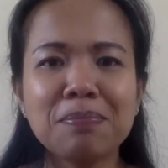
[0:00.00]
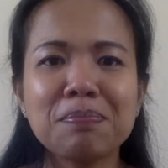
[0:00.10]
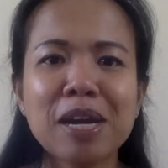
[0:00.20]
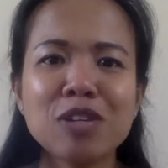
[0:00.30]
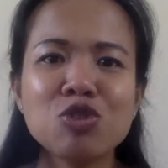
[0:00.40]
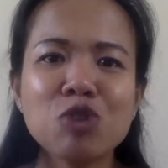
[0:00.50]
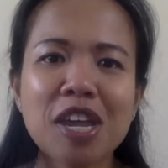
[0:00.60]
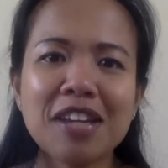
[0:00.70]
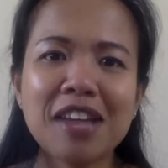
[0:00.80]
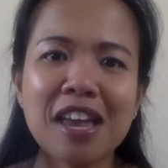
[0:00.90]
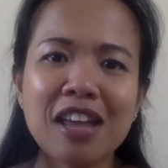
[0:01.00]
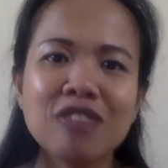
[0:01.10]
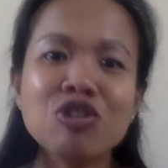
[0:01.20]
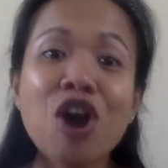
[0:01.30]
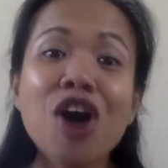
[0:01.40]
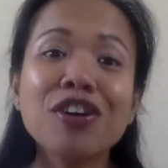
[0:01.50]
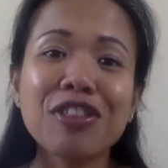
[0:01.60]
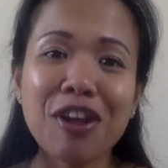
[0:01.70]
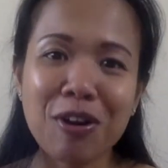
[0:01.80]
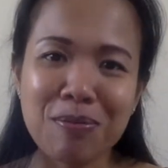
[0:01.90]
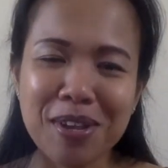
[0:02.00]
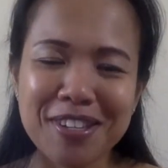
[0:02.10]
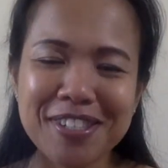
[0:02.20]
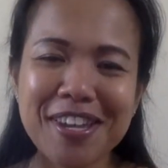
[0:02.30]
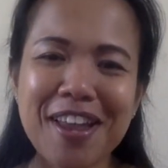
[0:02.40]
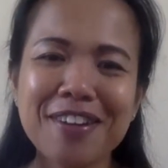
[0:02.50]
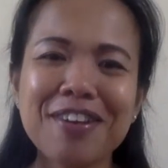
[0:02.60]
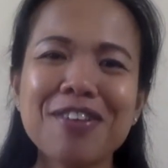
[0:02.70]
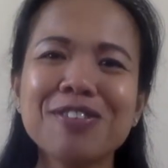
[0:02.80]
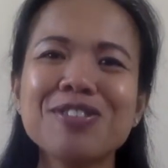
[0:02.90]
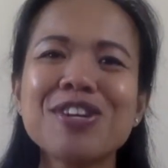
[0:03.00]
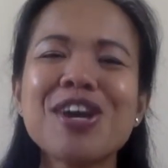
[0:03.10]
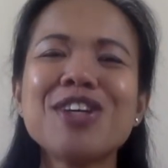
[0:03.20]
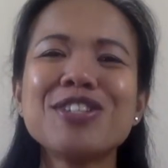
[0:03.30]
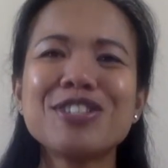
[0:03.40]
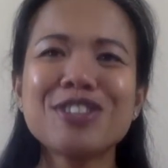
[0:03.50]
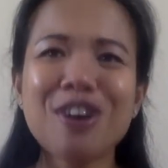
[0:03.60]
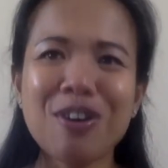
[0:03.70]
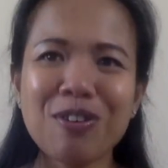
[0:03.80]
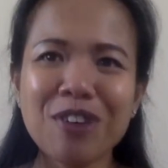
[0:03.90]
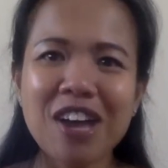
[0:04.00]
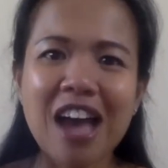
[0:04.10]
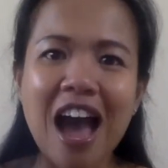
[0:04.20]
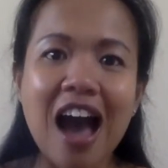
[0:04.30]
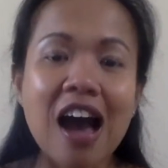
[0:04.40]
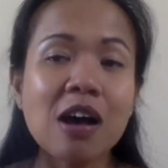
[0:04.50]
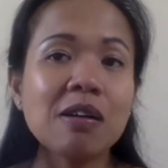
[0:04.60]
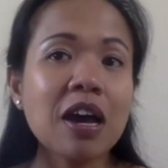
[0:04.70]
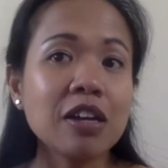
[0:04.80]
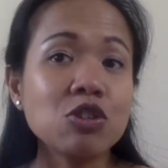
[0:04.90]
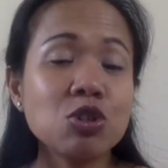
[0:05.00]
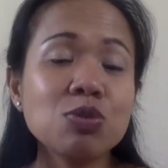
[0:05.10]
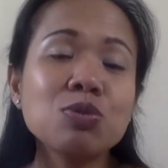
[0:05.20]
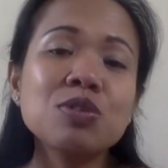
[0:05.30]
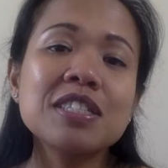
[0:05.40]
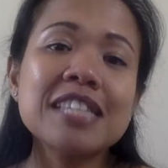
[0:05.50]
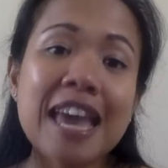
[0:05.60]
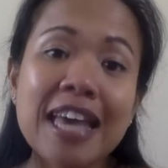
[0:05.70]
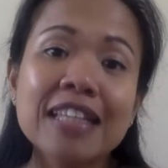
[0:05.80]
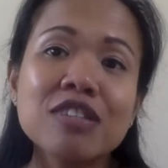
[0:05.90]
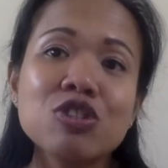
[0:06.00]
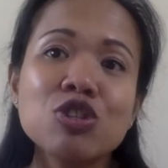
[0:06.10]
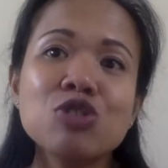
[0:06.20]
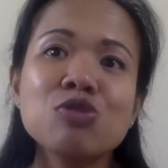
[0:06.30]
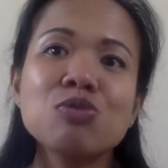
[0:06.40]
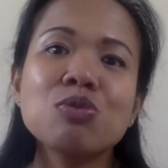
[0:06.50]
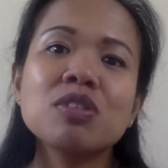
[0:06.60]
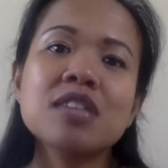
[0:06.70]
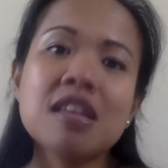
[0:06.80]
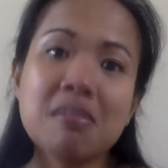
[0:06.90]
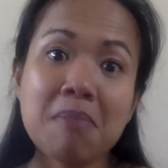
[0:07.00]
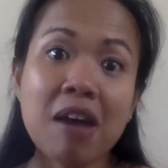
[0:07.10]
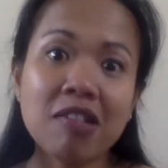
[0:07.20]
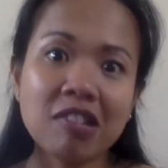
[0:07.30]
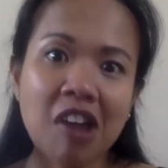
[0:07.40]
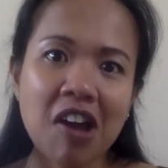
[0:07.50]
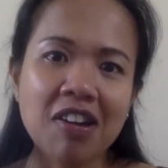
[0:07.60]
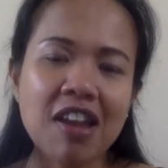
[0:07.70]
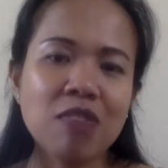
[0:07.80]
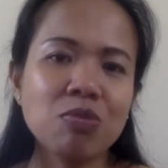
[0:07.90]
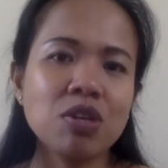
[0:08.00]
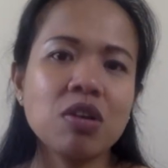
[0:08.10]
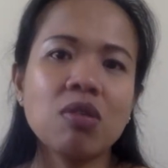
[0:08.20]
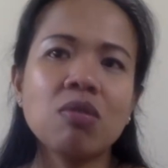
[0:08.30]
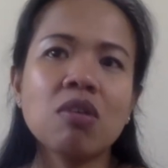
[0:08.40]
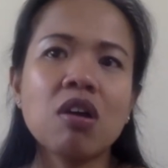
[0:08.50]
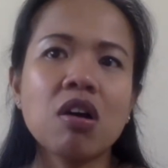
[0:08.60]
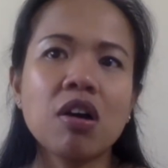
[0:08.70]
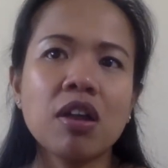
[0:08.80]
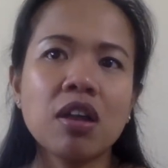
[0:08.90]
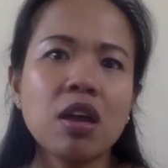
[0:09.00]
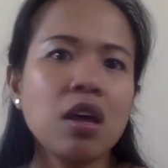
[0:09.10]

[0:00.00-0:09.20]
by trade a talk therapist and coach, so I do tend to take them out a lot, and we go on